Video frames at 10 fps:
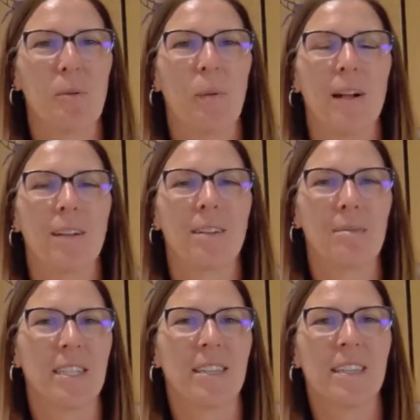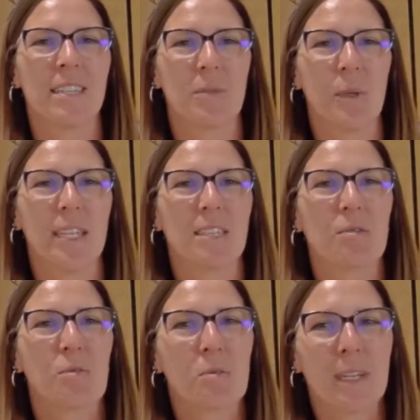and welcome to this week's
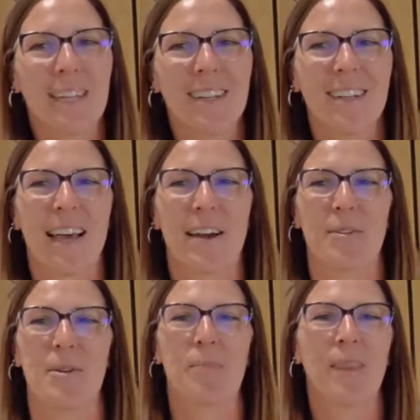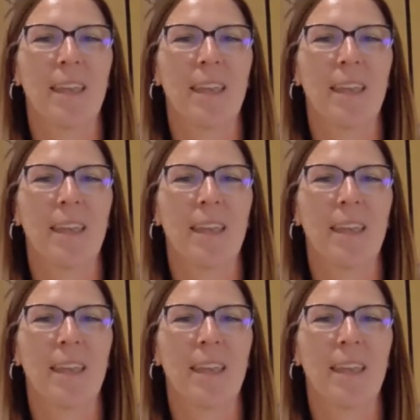Read Aloud.